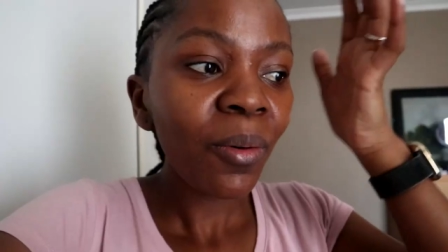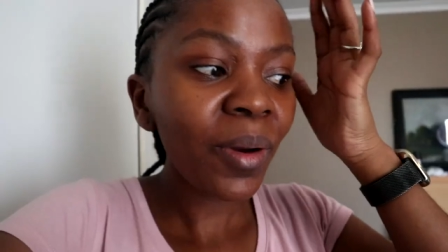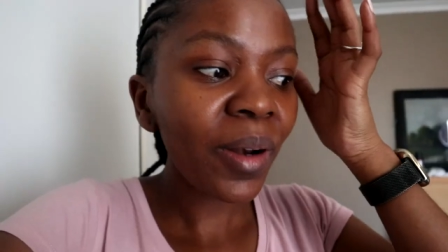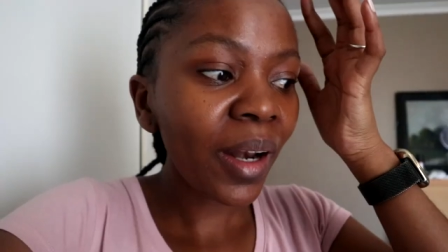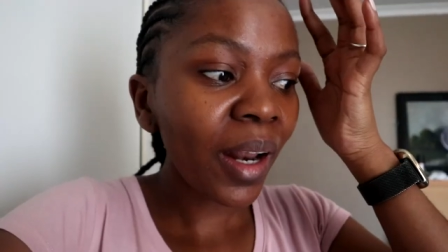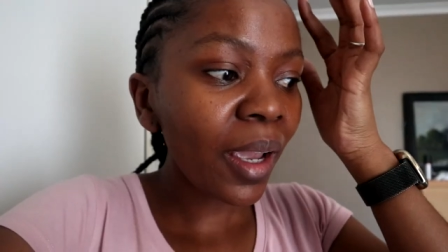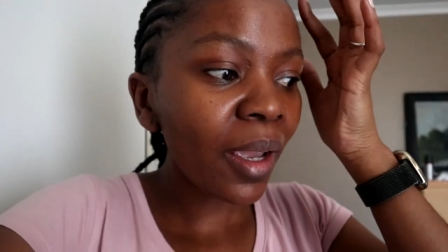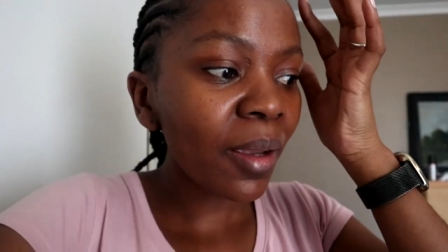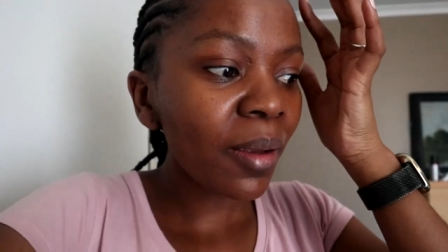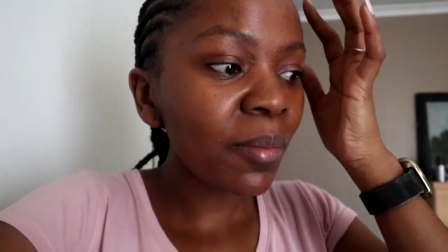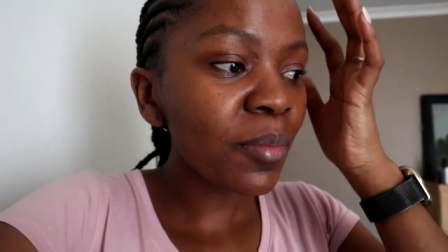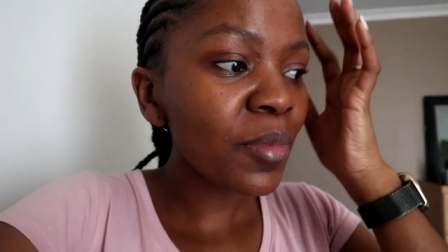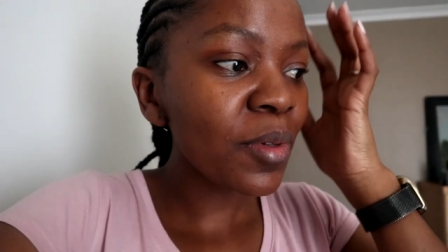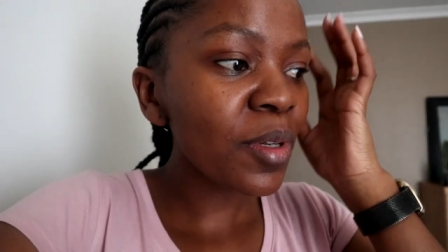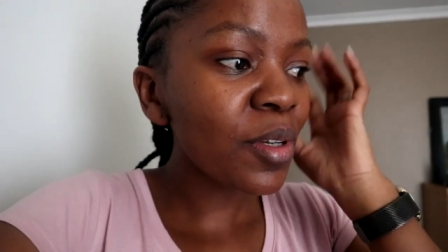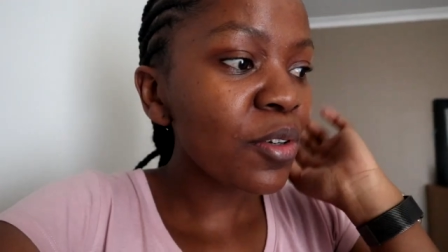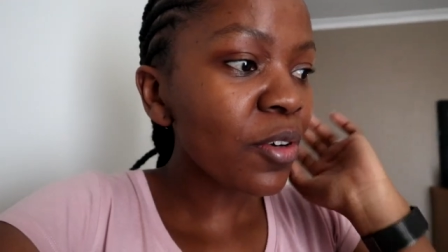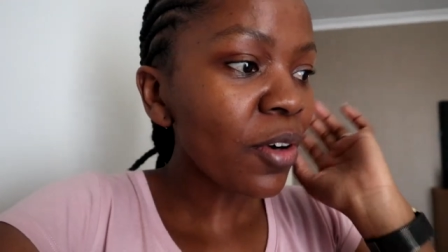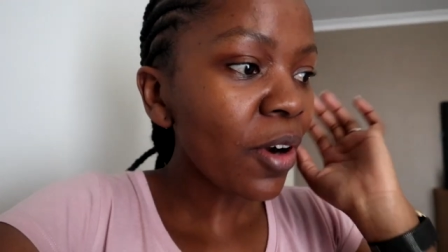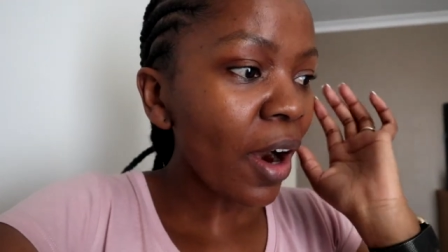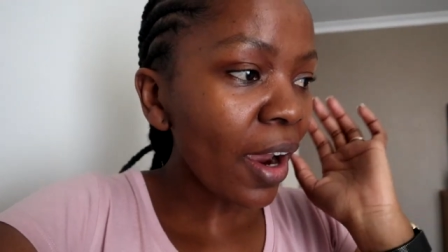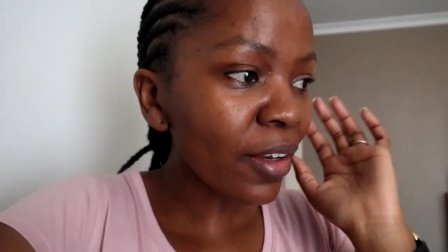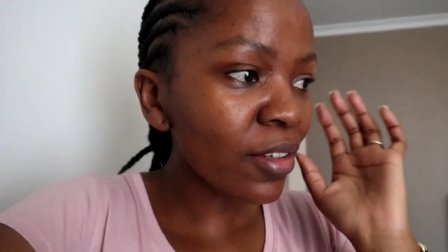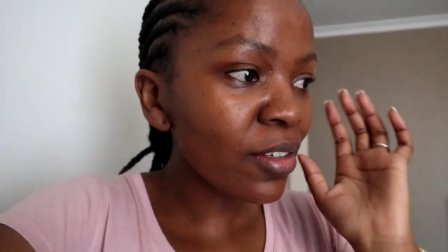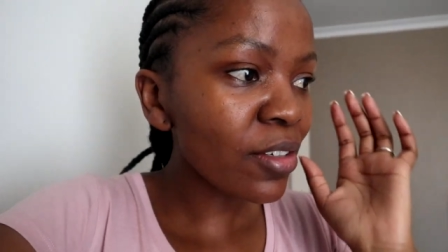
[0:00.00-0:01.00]
when I'm
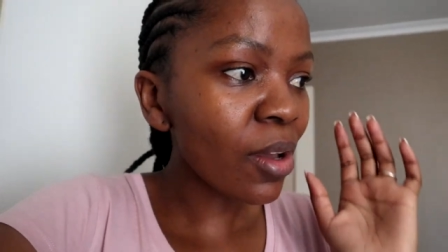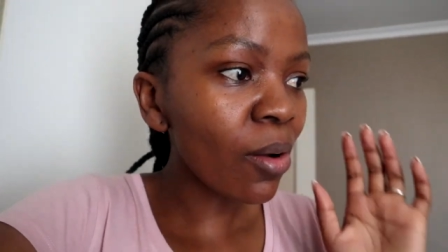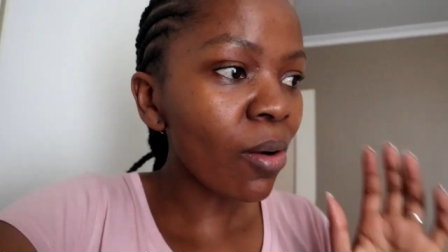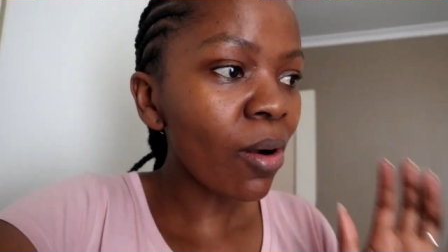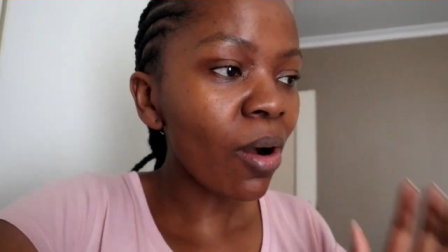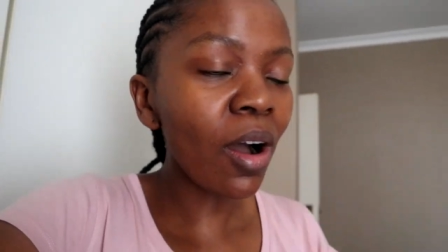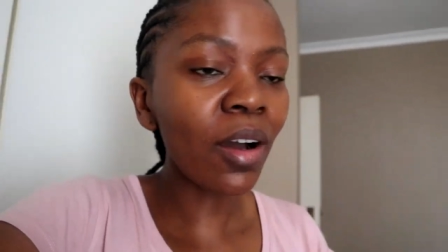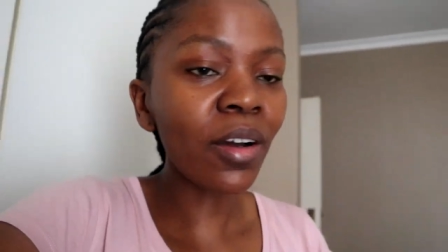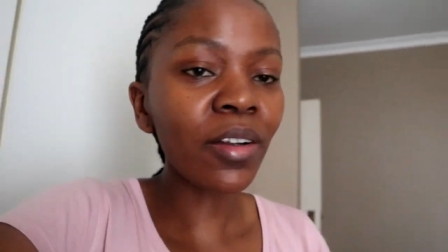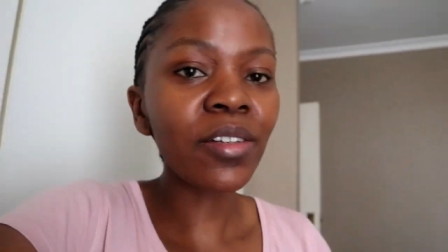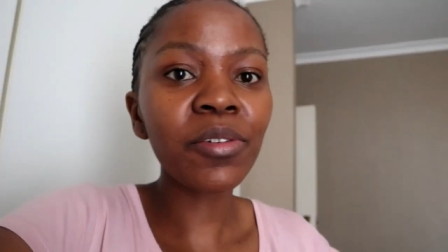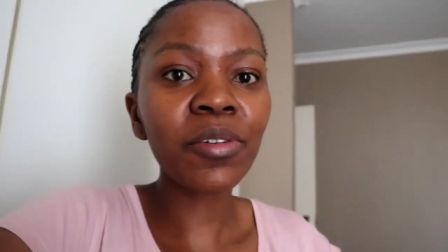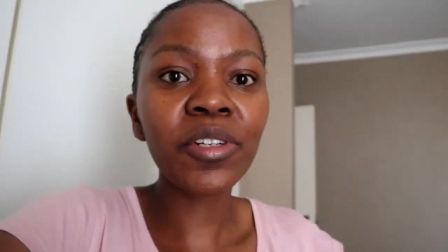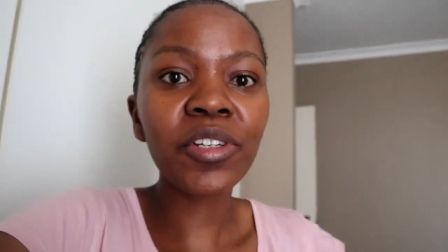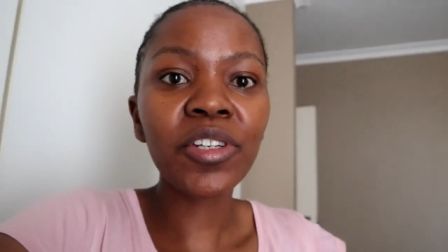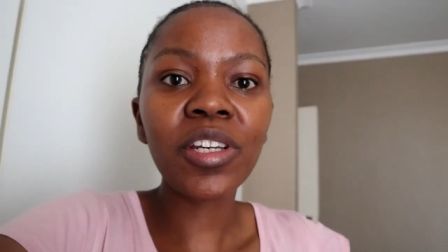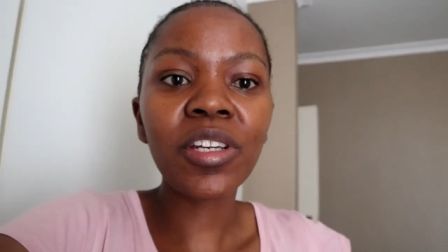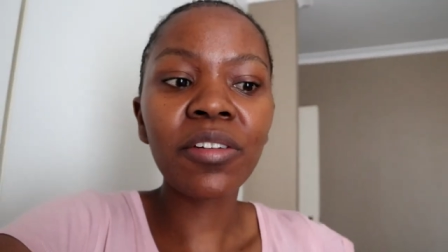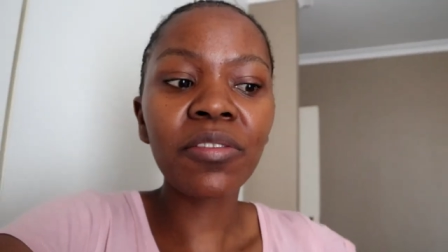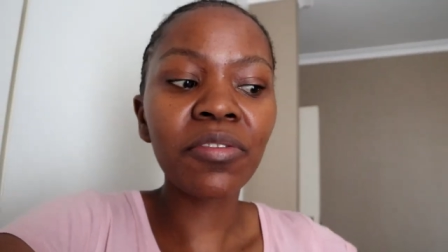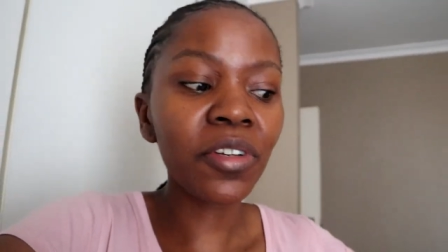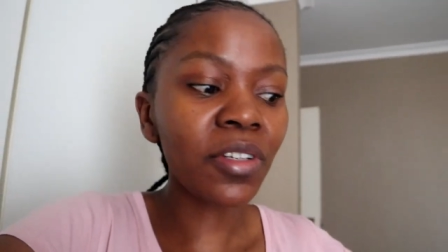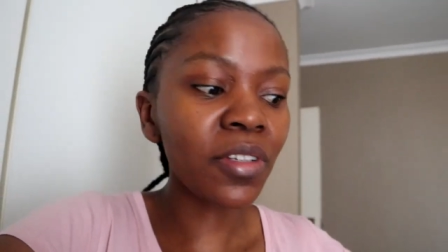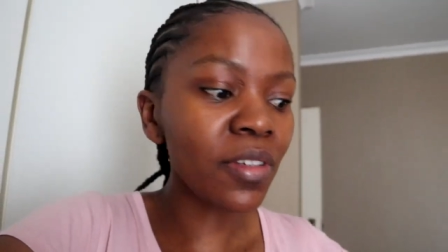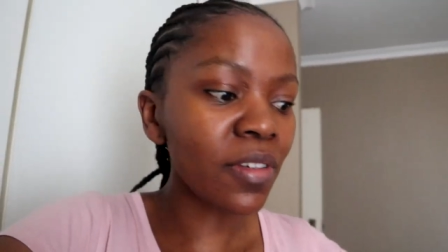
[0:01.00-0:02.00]
trying so hard to
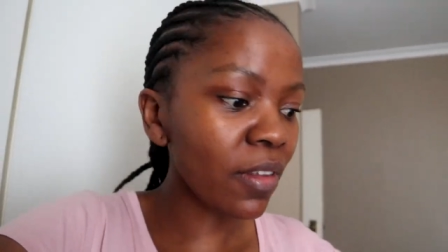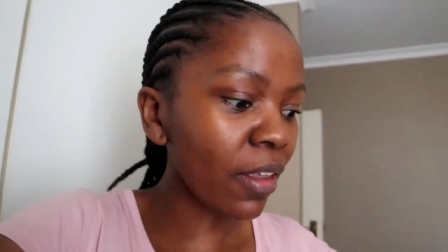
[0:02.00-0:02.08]
achieve good